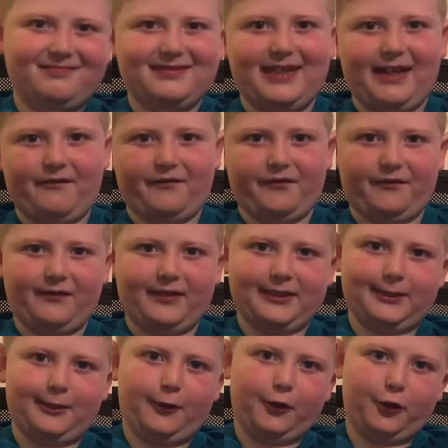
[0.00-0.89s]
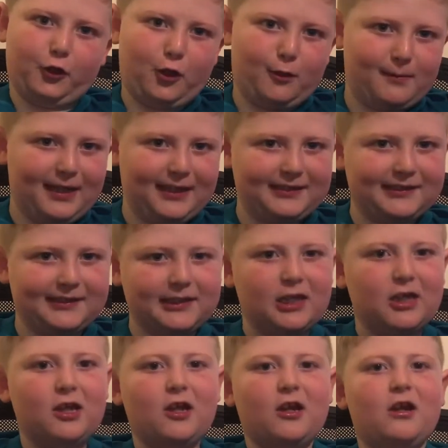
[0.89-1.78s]
Say a few things down in the comments.
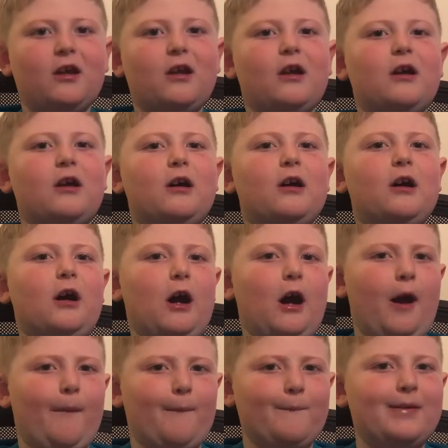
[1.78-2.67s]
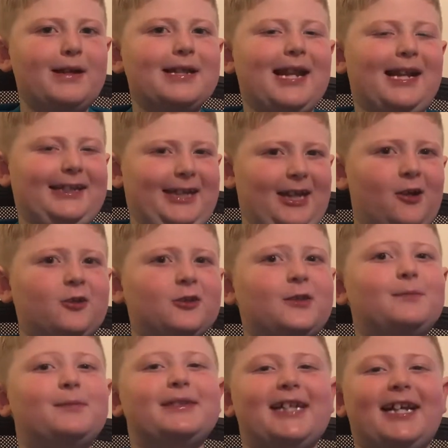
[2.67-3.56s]
Let's get on
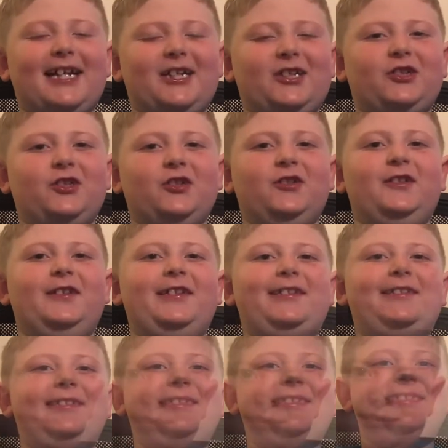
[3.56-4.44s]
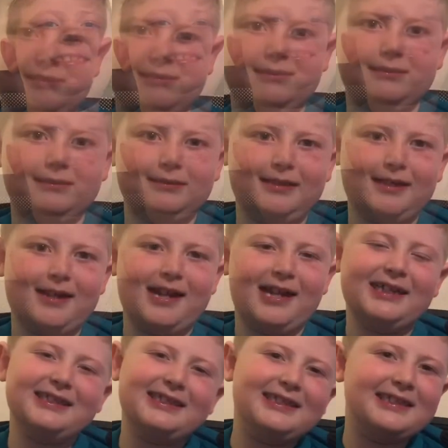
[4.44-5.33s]
to predictions.
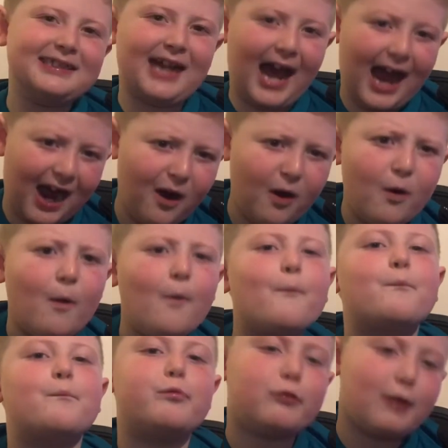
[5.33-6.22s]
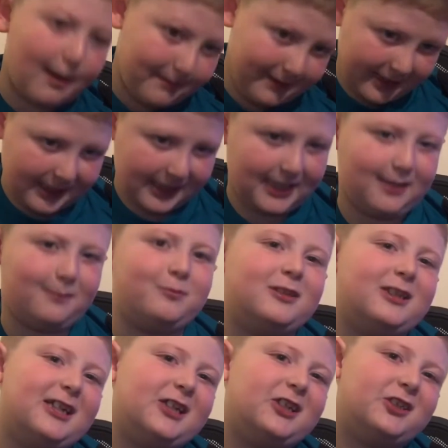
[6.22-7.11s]
Now, Premier League
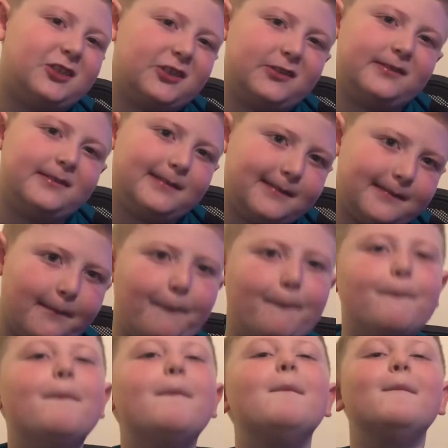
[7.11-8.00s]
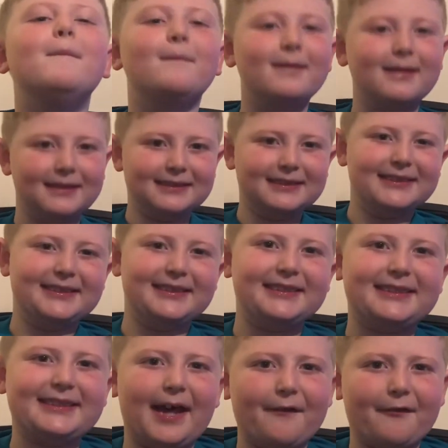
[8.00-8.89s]
predictions.
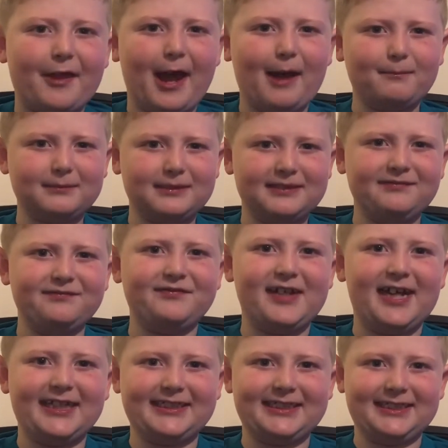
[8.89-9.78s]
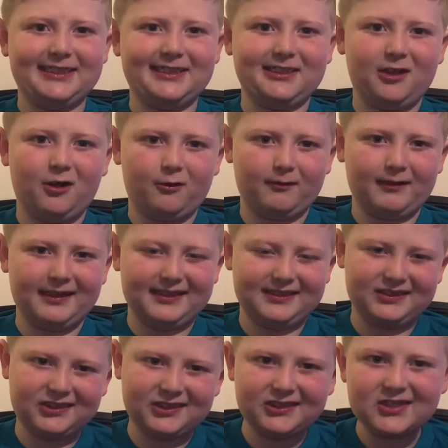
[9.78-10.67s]
Southampton versus
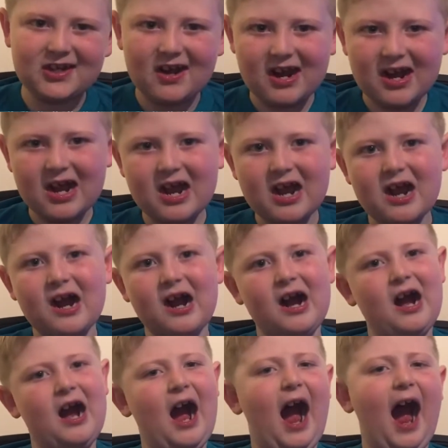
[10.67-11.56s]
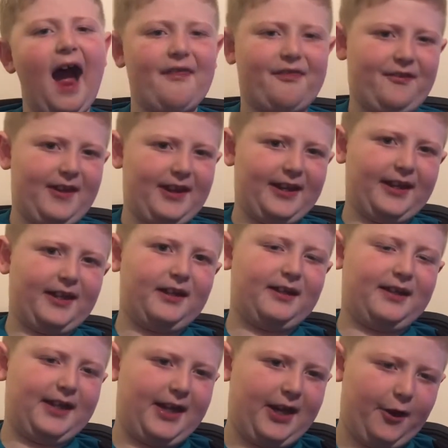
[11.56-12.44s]
Norwich. I think
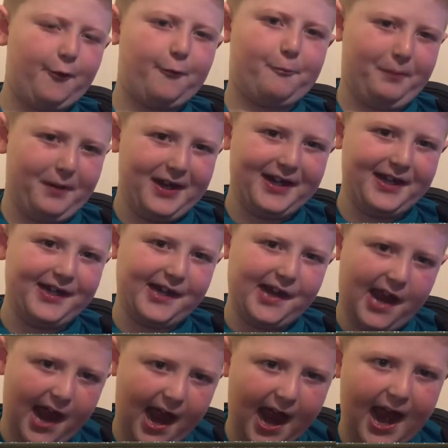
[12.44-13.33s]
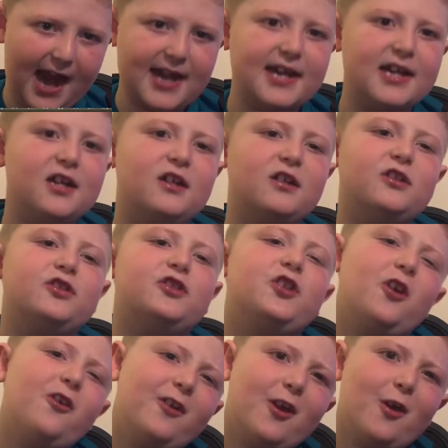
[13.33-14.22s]
it'll be a
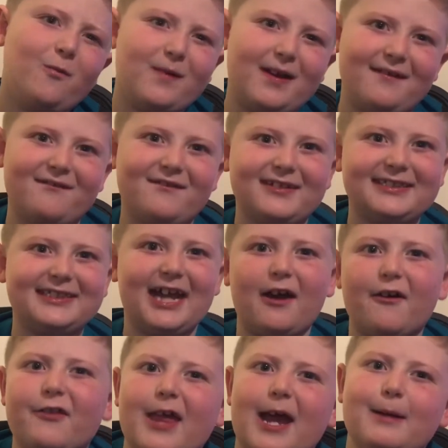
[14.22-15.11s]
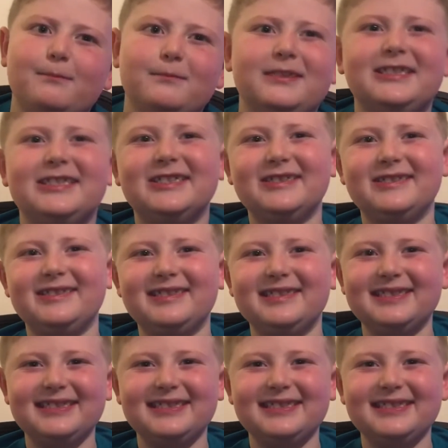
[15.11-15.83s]
2-0 win for Southampton.